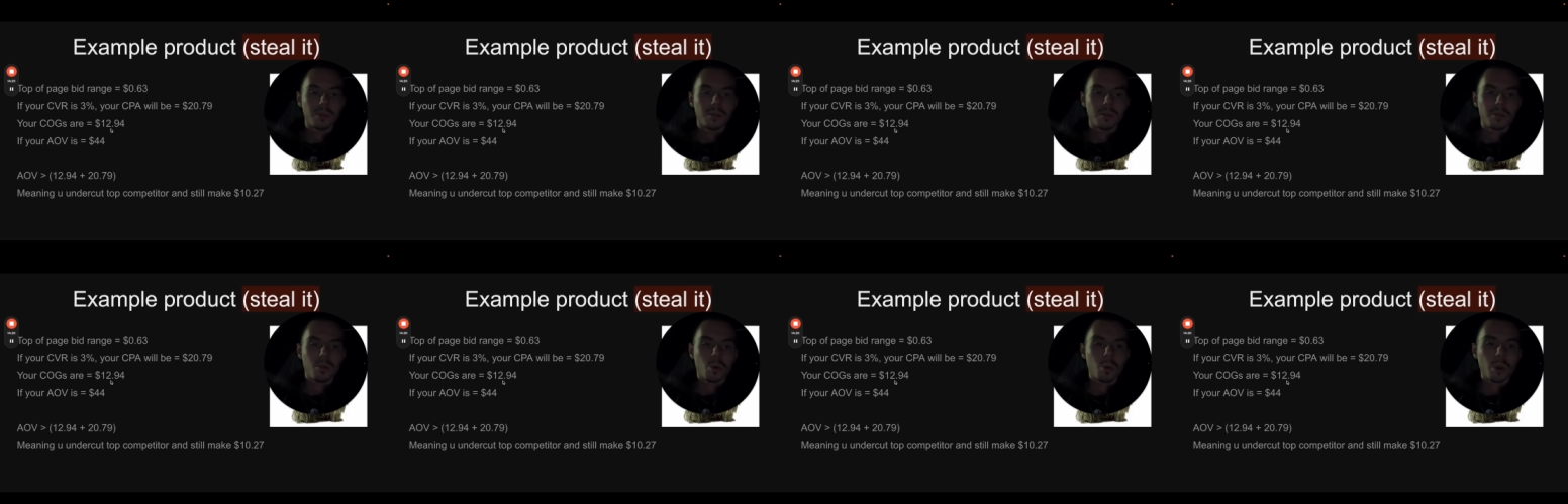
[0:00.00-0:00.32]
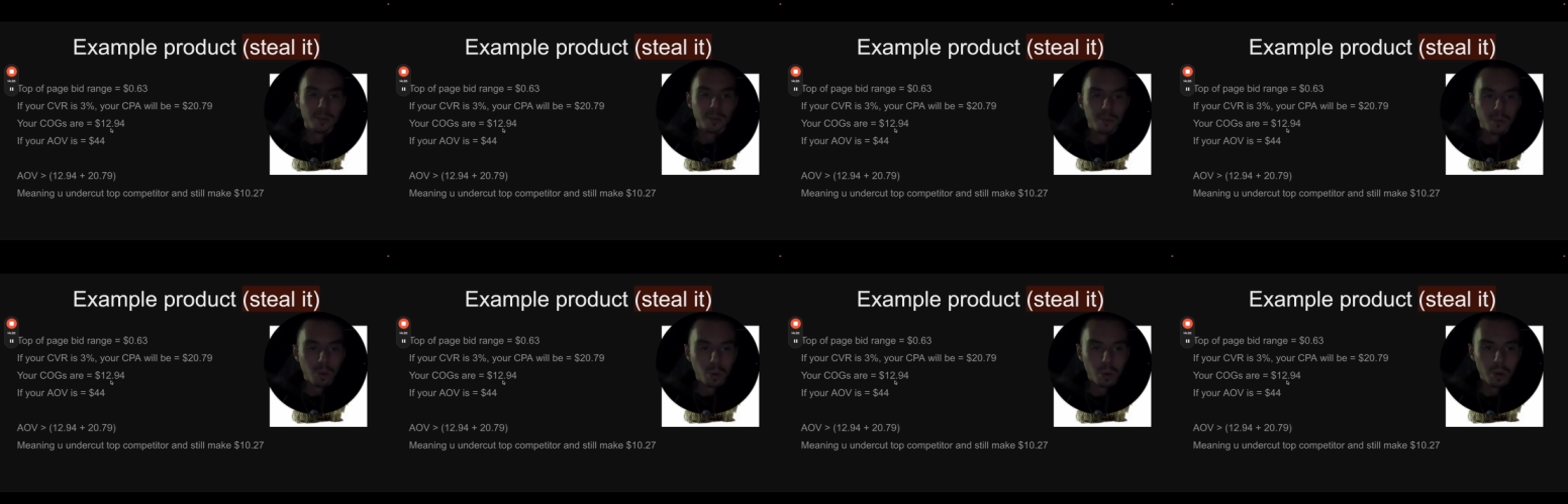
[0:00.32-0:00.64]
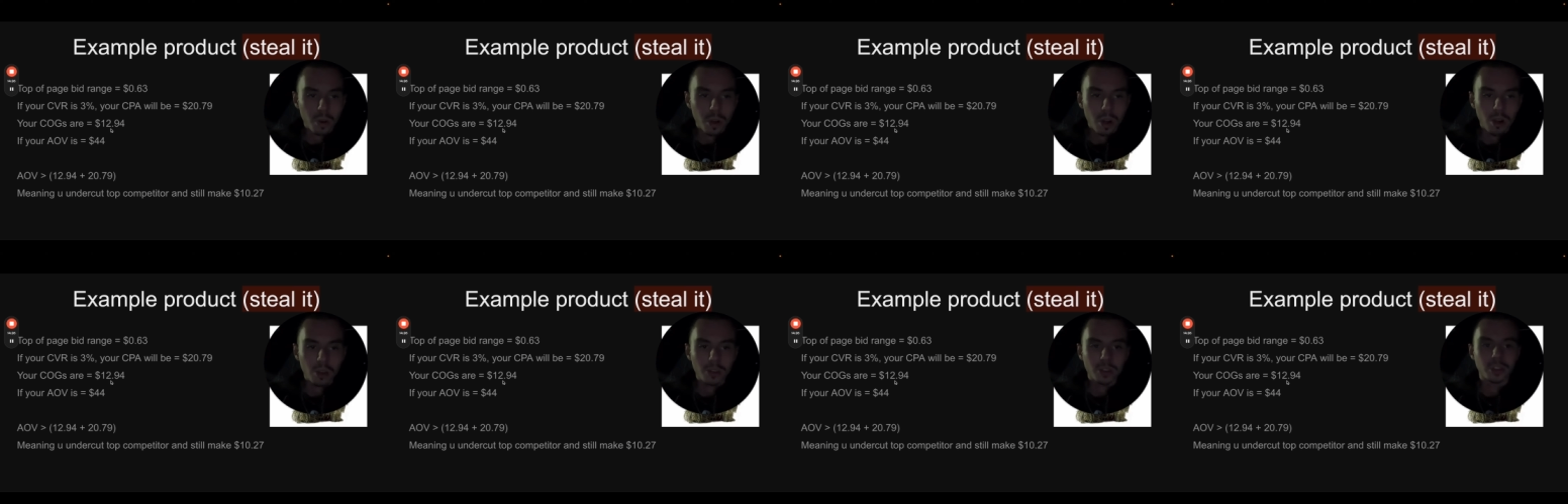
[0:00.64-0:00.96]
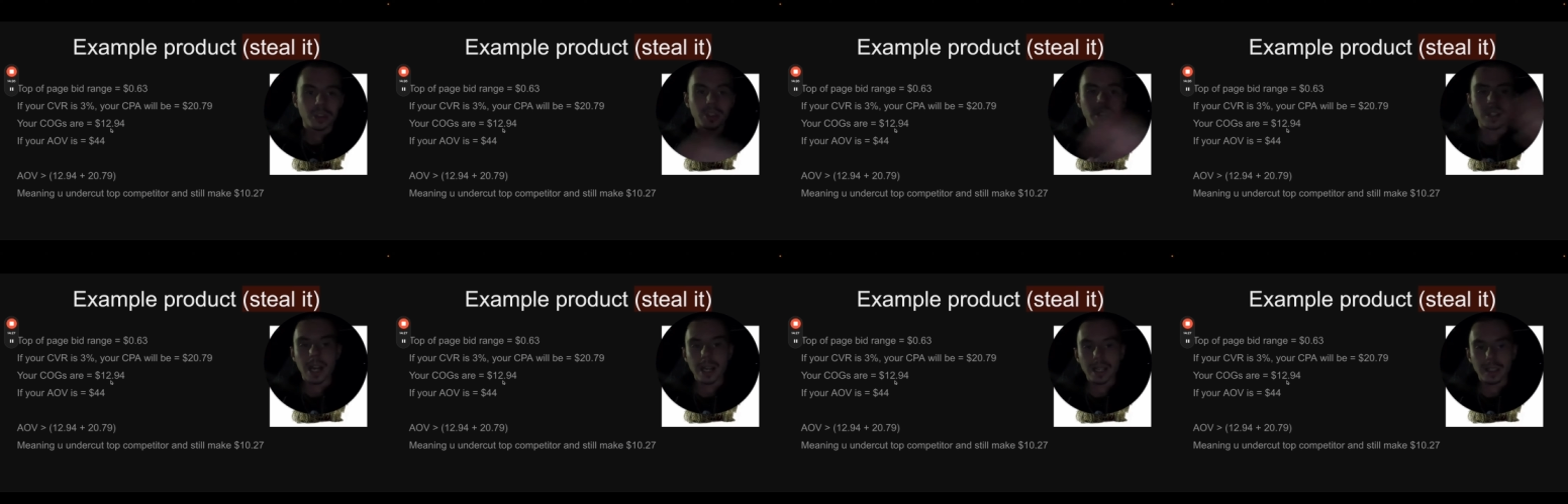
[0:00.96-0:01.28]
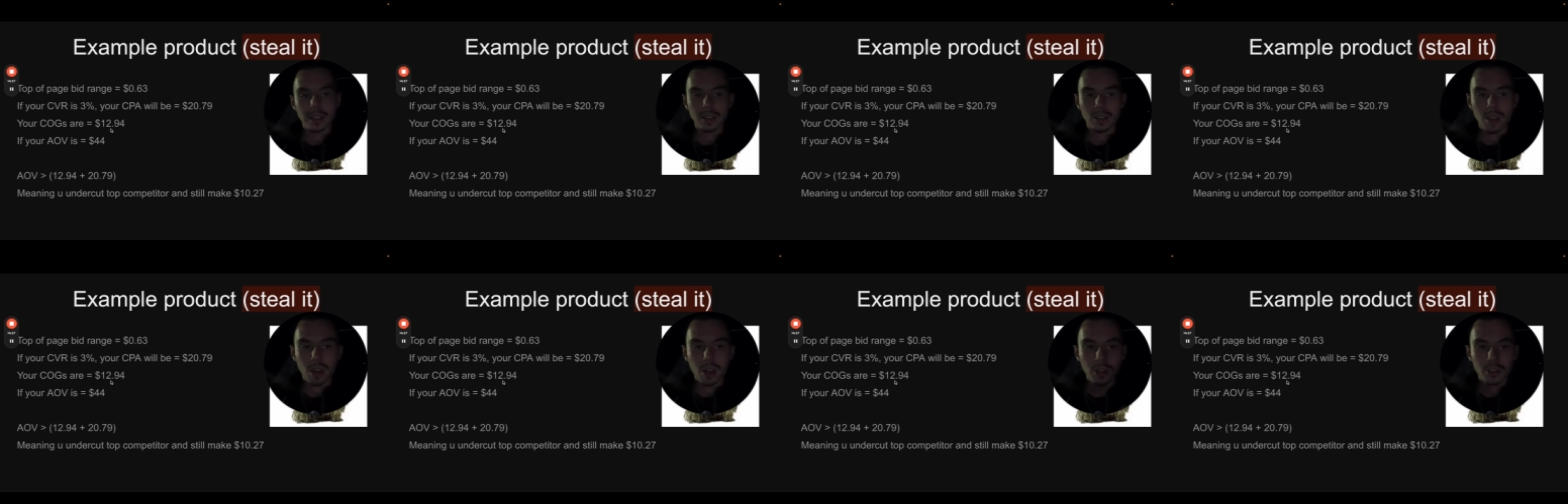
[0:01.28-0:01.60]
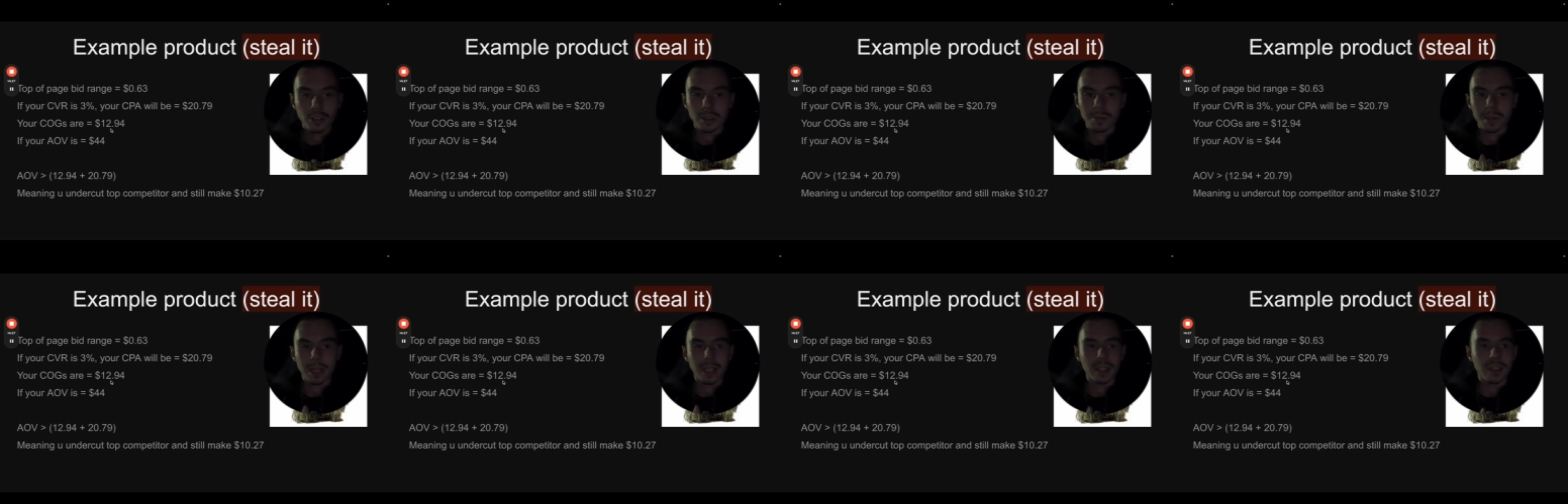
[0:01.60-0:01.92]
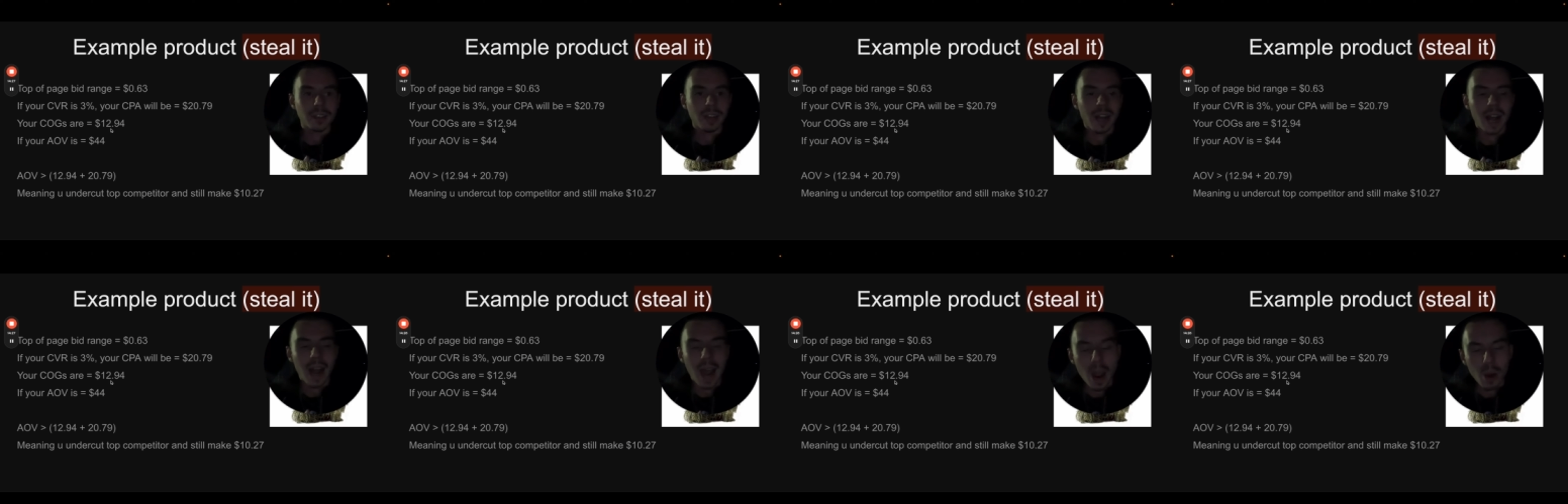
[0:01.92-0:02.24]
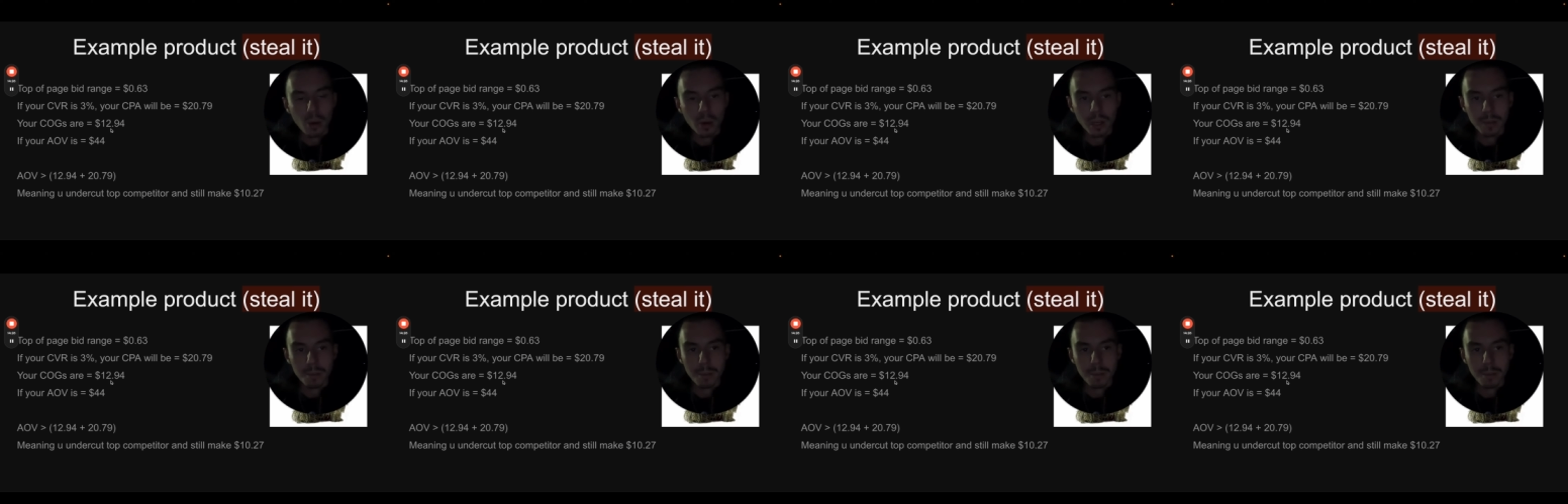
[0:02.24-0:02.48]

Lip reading: $44 to $90, depending on how